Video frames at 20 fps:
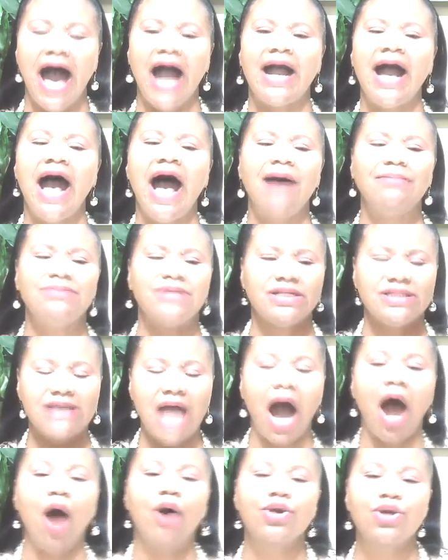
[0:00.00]
I come to
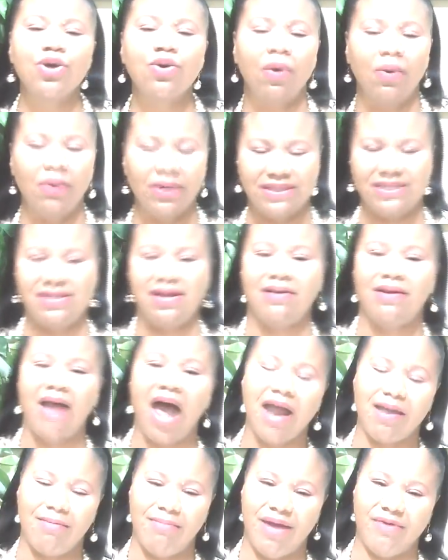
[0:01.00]
tell you on
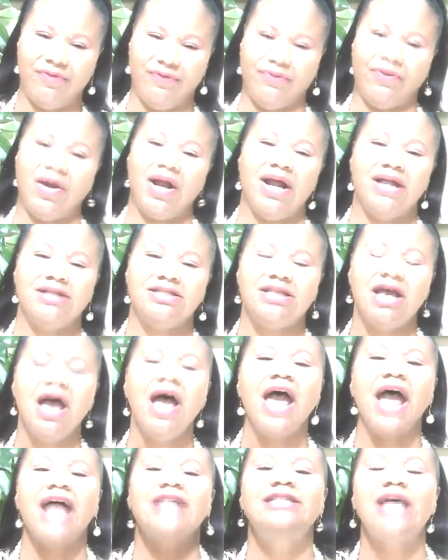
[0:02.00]
tonight, my friends,
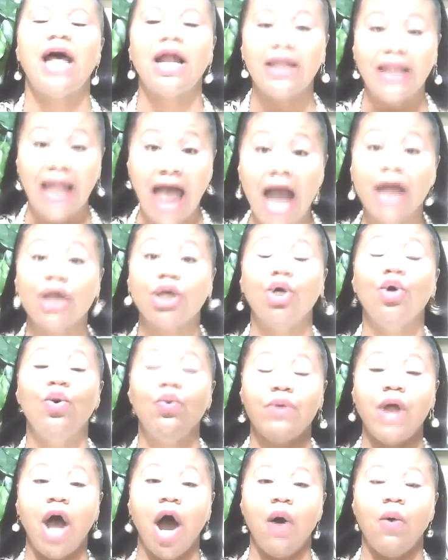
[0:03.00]
and to let
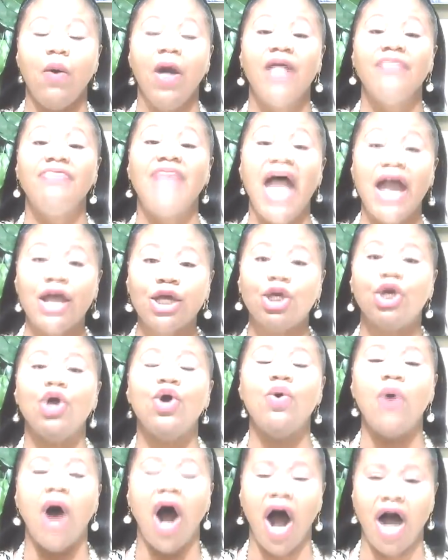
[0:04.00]
you know that
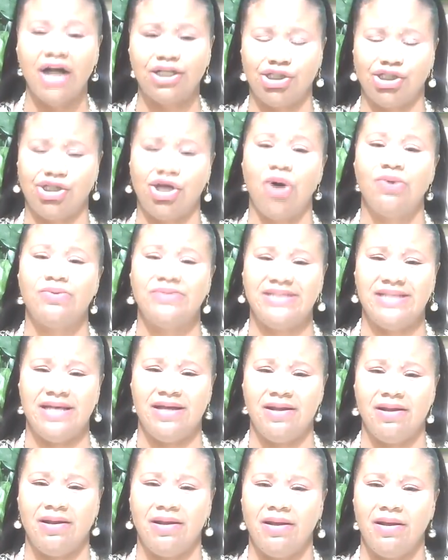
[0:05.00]
you are
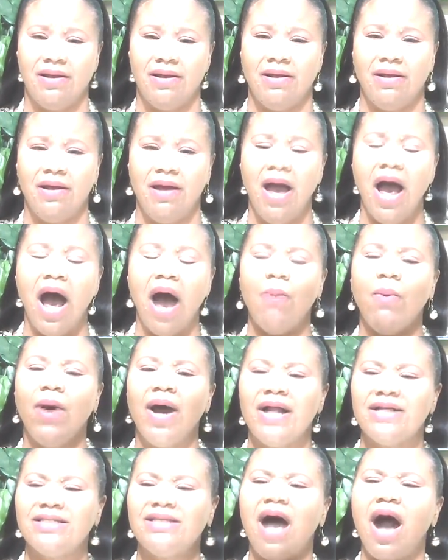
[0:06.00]
chosen. I
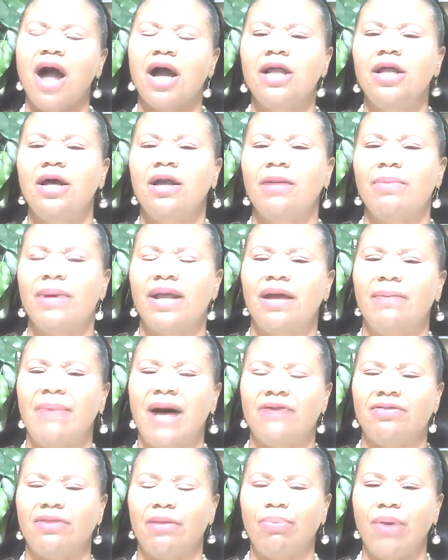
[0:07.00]
want to talk a little bit
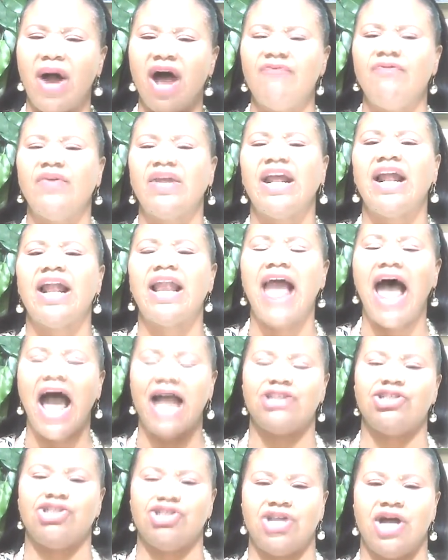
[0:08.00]
about the prophet
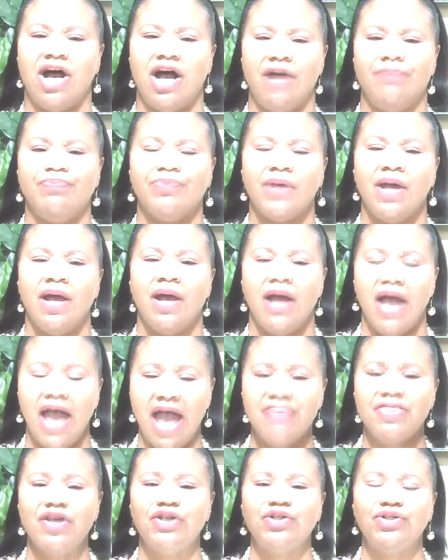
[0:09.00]
Elisha
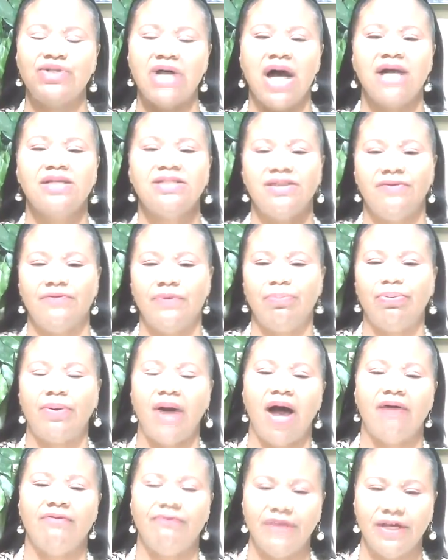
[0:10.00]
and the sons of the
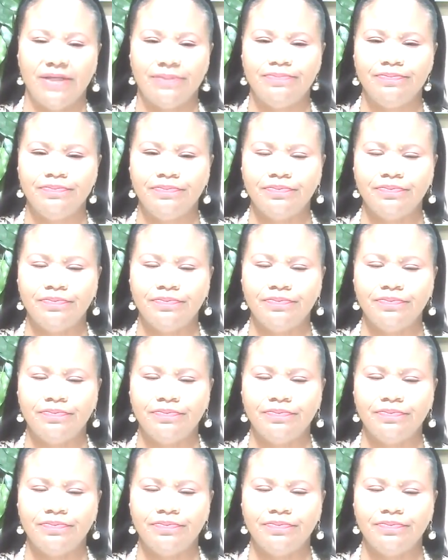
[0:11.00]
prophet.